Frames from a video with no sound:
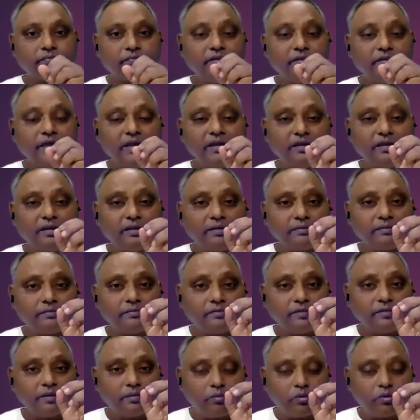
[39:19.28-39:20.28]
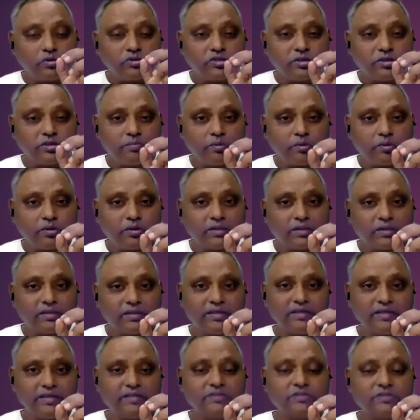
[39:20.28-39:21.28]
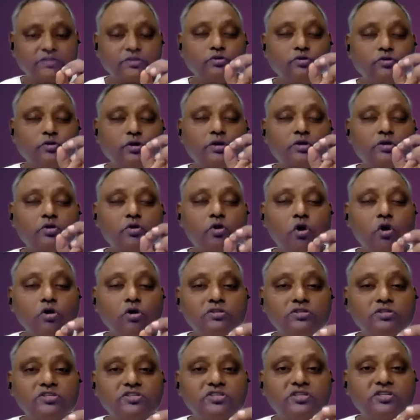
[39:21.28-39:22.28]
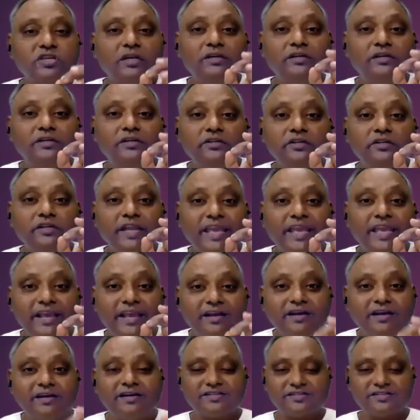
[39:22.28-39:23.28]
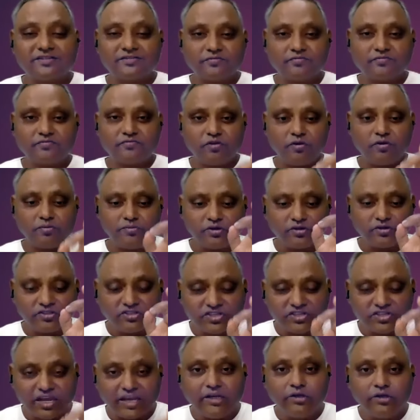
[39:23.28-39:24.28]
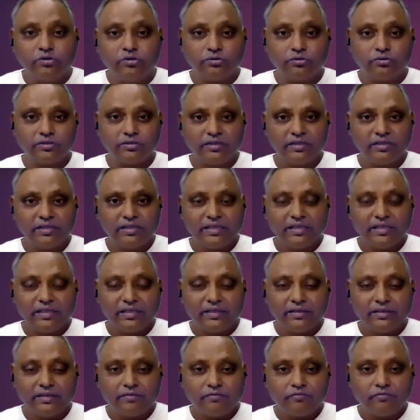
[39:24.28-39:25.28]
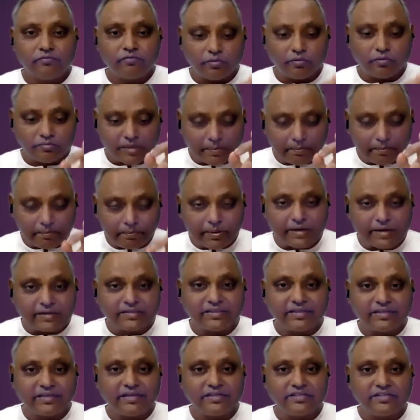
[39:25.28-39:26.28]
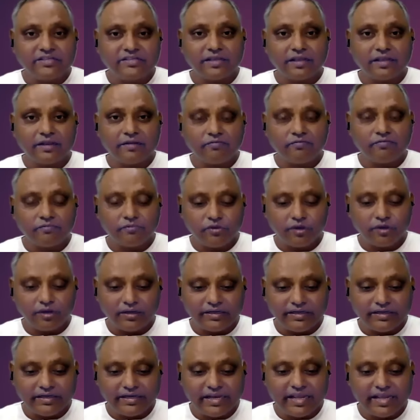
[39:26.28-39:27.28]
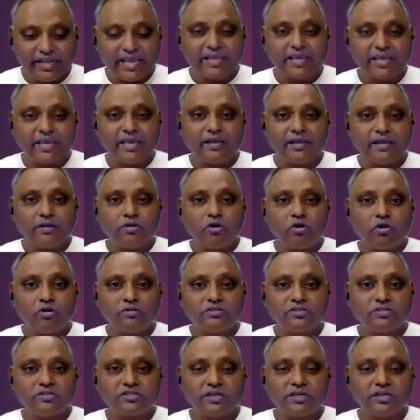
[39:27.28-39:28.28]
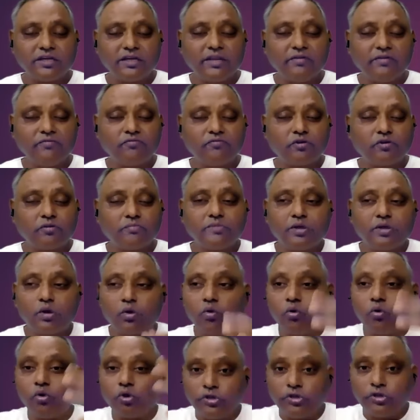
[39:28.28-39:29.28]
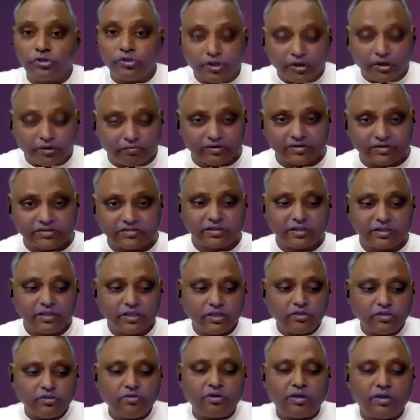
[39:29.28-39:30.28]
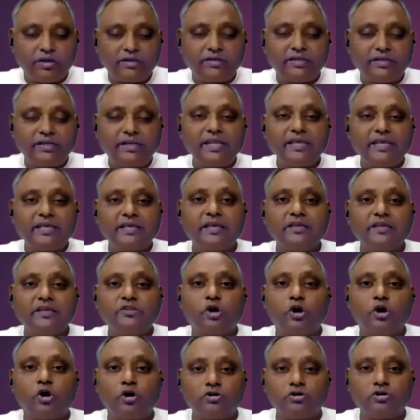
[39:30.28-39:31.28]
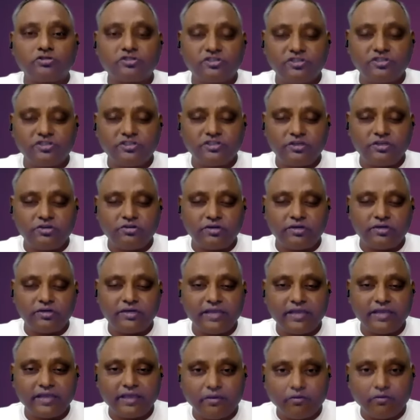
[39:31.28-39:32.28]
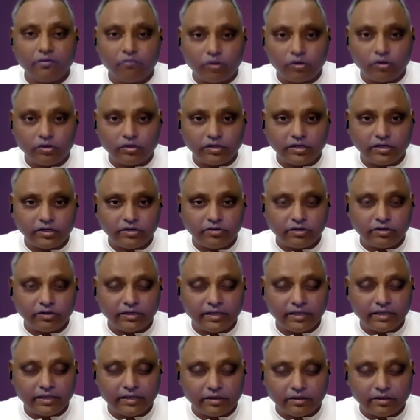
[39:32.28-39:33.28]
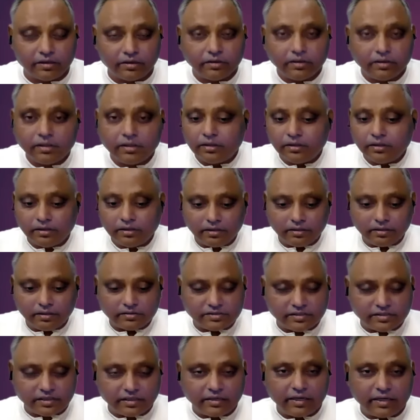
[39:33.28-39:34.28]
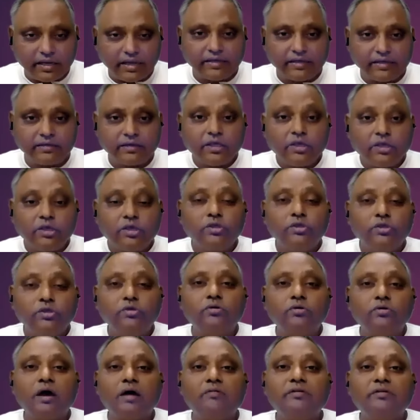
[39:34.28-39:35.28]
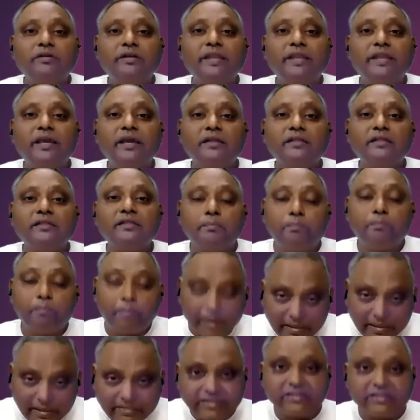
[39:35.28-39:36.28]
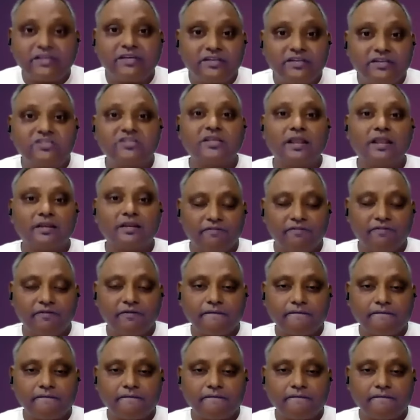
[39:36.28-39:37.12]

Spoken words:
Then the most important thing is, you are constant takers from your childhood. From the birth itself, you are taking constantly from the whole universe. You are taking the oxygen, you are taking water, you are taking sunlight. You have taken the birth itself.